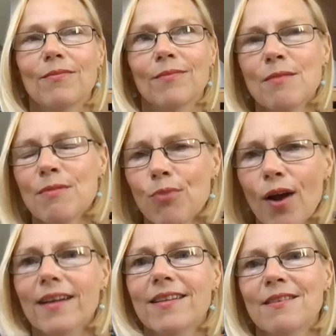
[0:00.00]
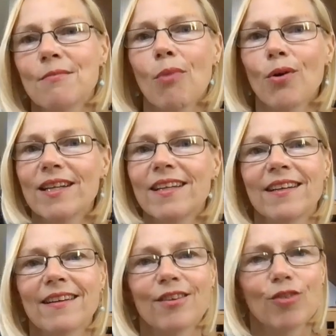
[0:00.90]
maybe practice
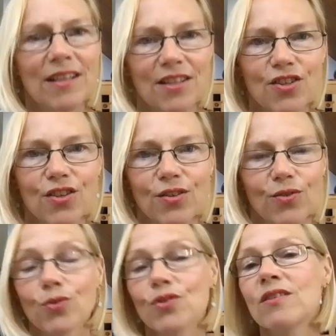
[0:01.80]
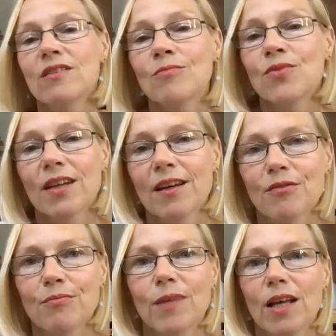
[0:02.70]
embodying gratitude or doing some of the kind
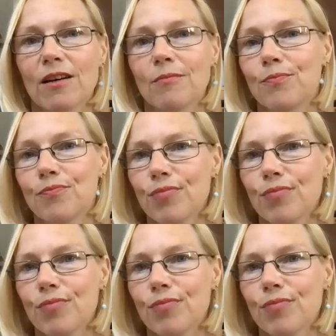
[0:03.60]
of um,